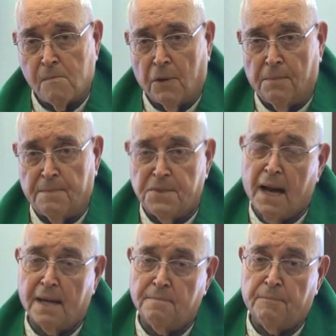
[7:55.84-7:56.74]
Pope
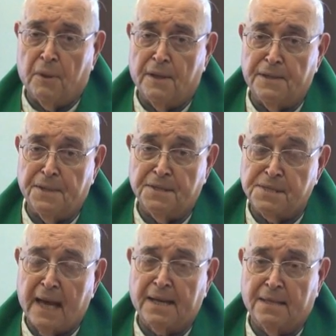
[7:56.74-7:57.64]
John Paul
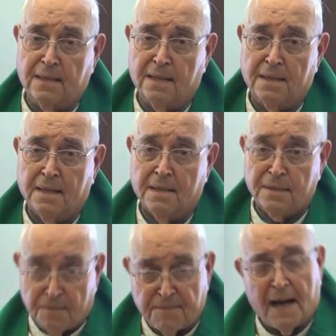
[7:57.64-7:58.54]
II
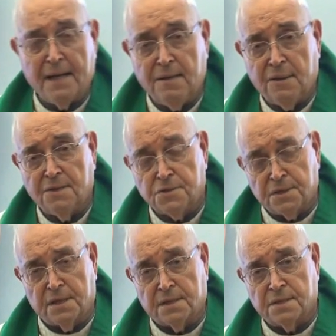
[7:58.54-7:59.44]
defined the
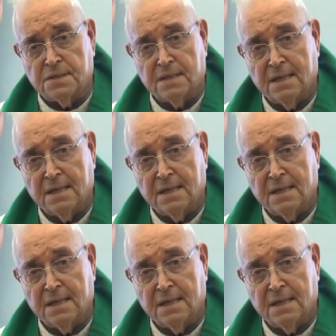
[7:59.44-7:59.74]
church